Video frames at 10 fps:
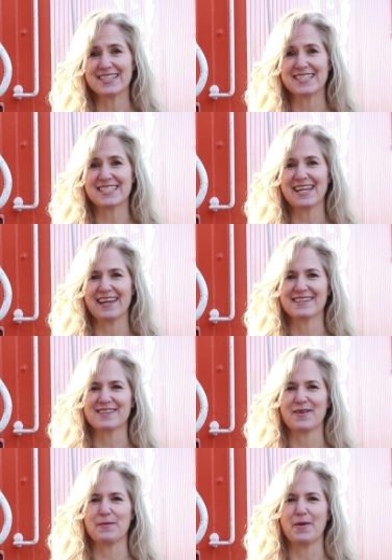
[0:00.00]
to Chile,
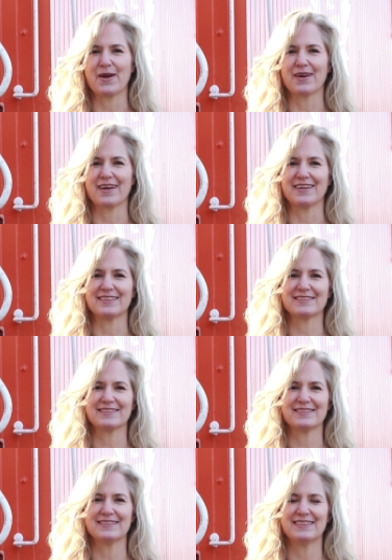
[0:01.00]
South America.
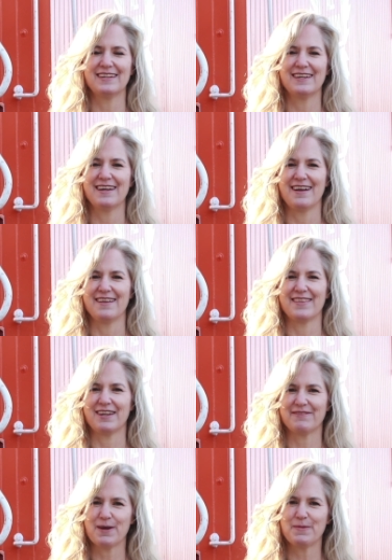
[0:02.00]

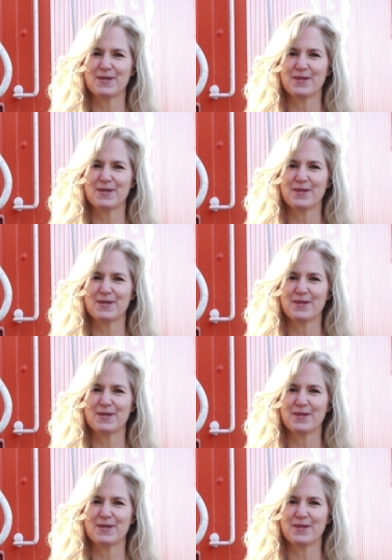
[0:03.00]
Then I found